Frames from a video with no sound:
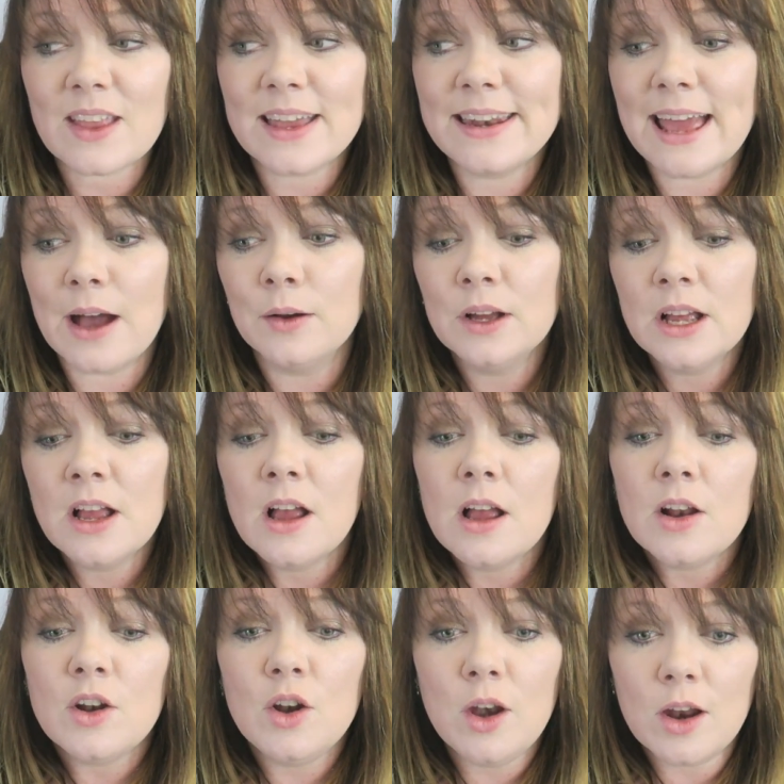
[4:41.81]
Now,
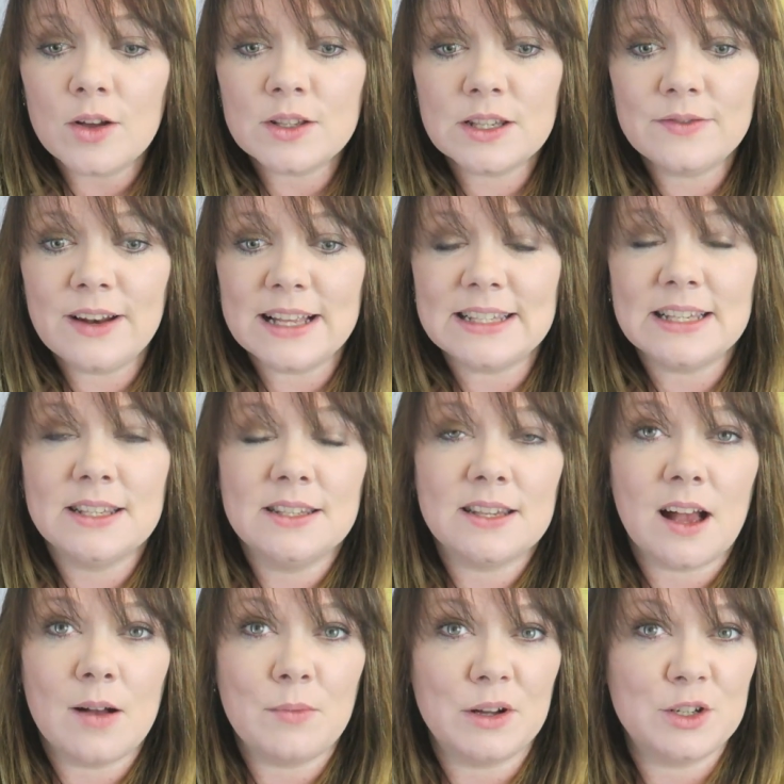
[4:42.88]
lots of lessons
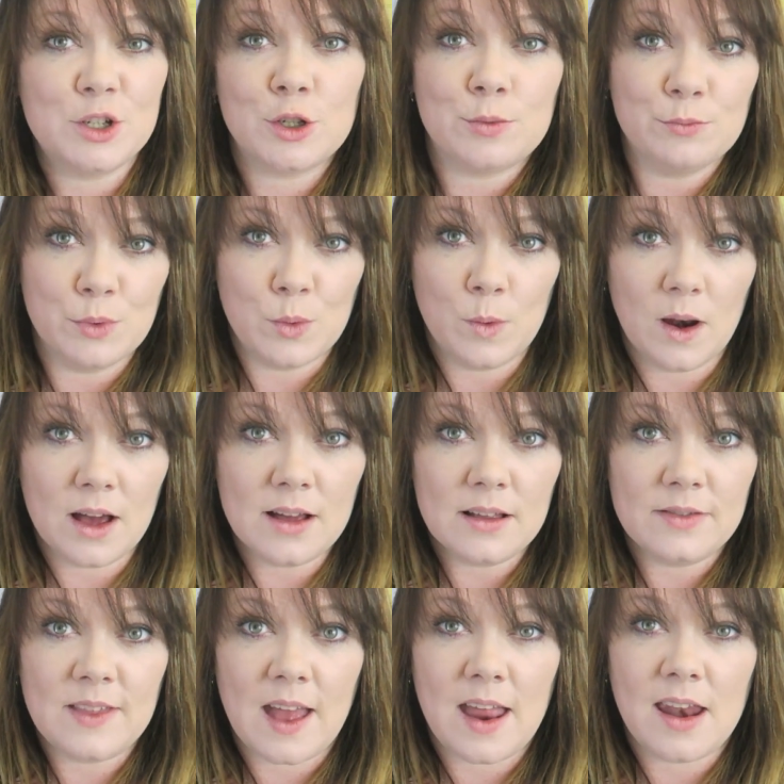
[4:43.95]
are much smaller
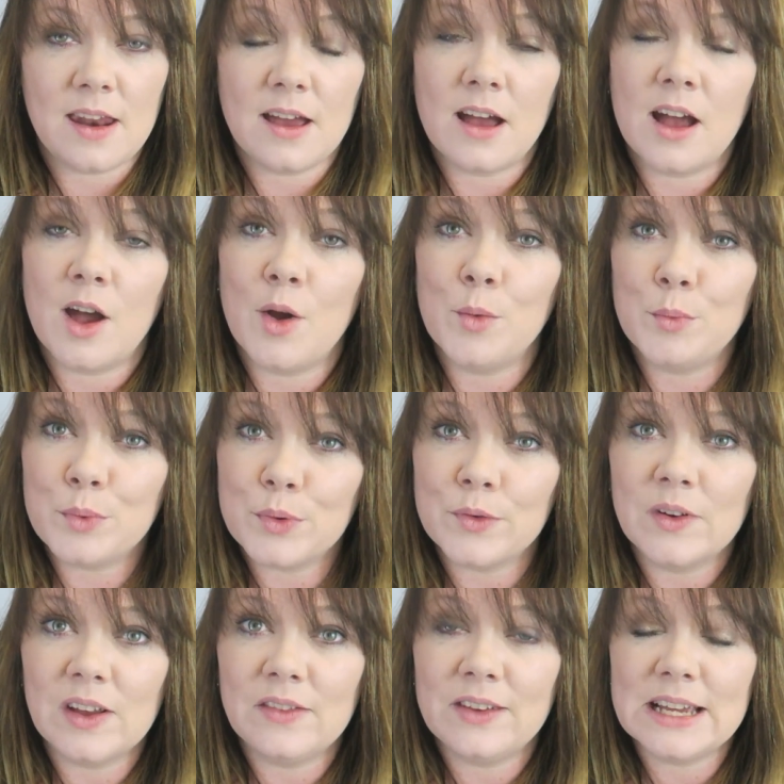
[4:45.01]
than uh,
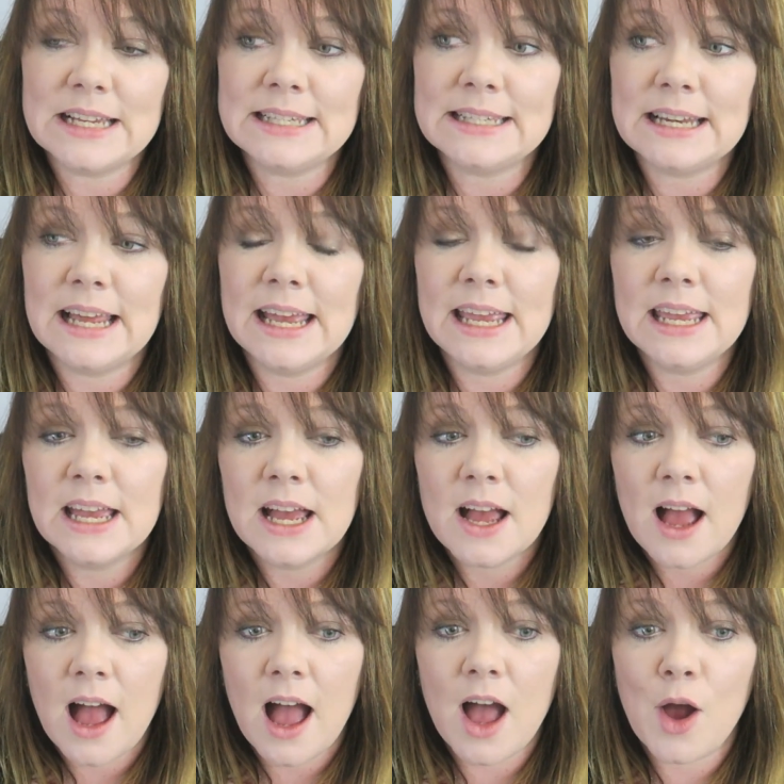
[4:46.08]
previously,
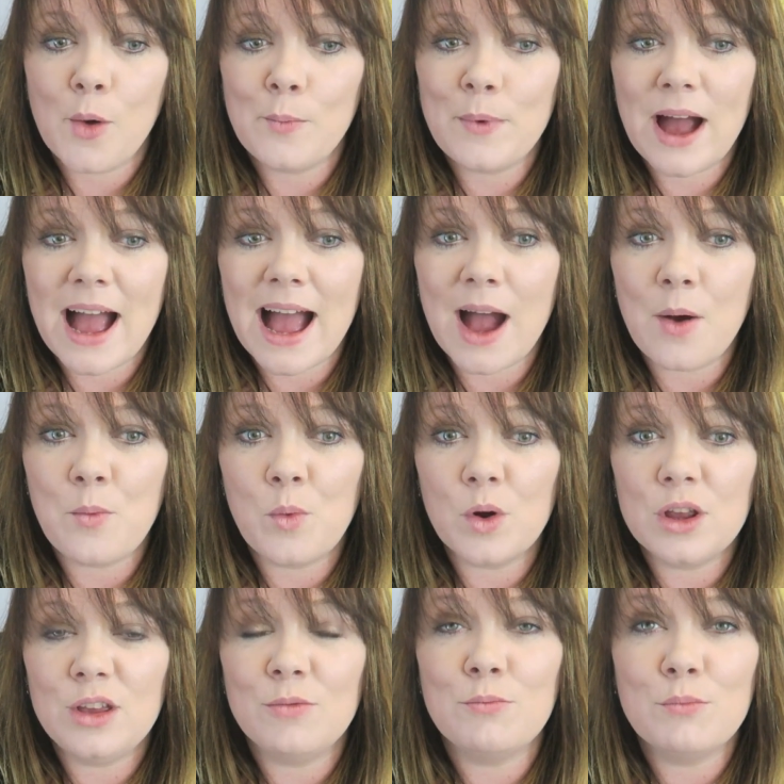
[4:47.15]
um, and
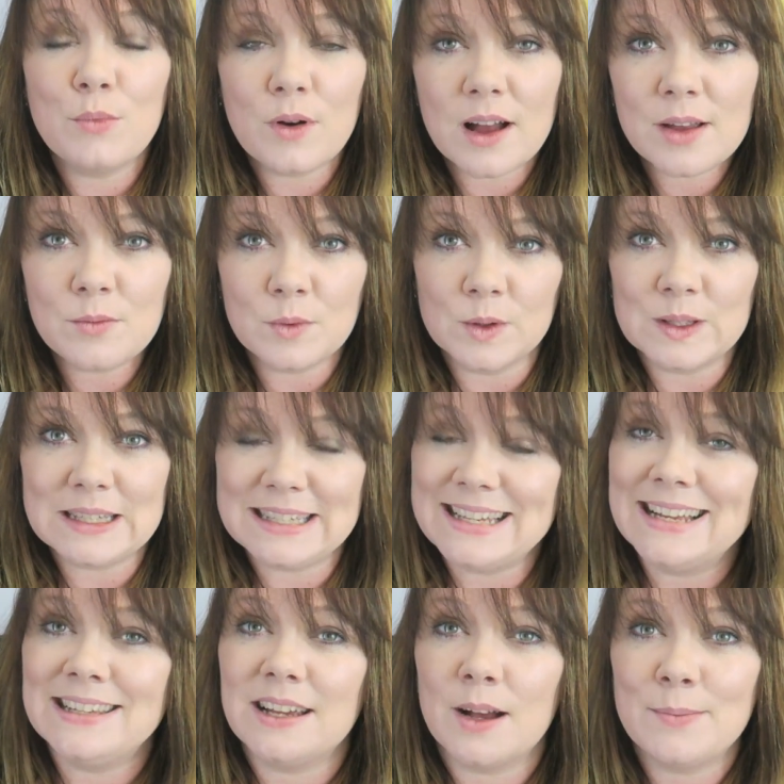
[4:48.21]
what you might want to
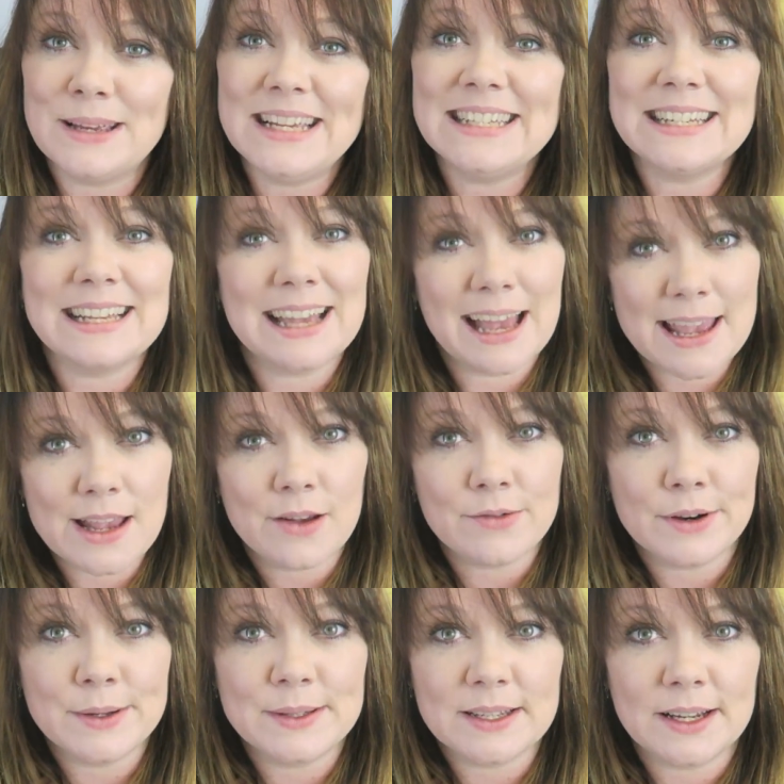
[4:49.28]
set up is a cake
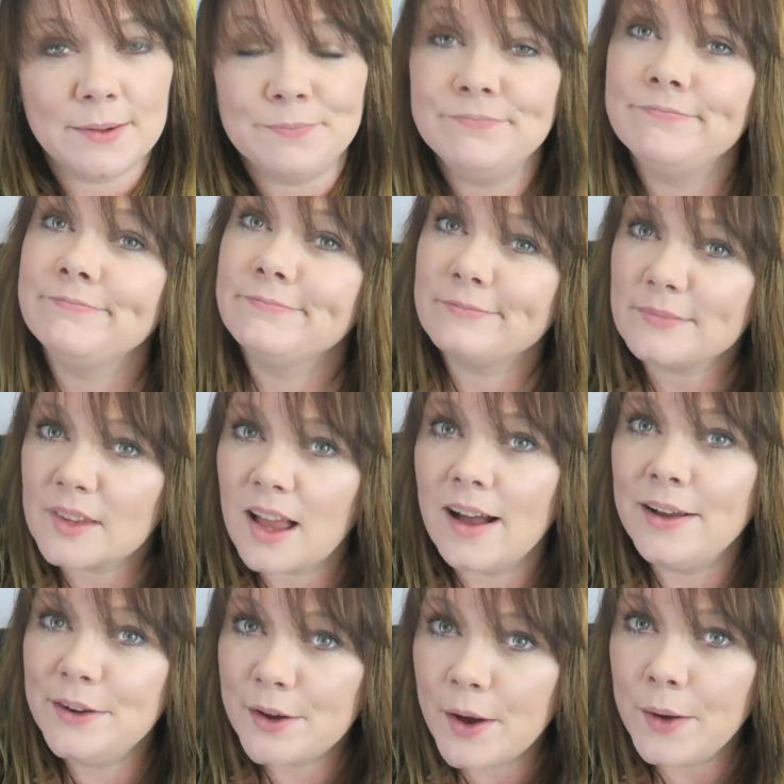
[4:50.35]
rota.
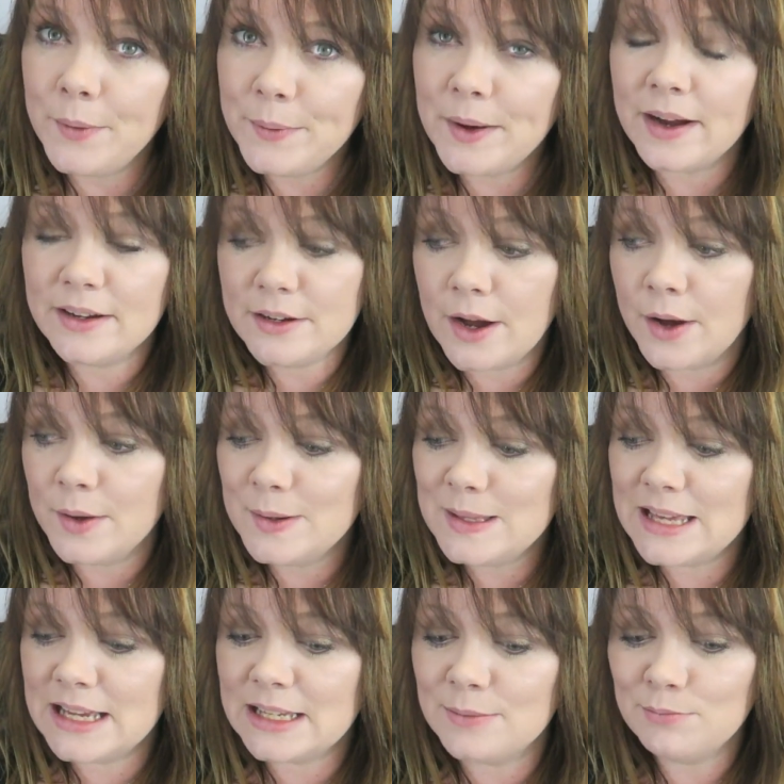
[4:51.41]
I know, I know
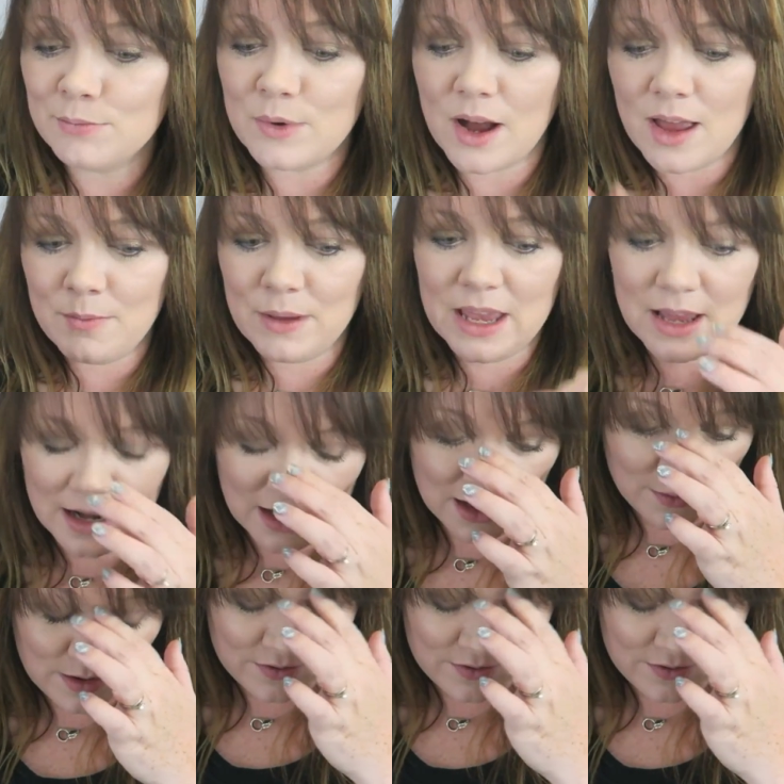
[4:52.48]
this might be a little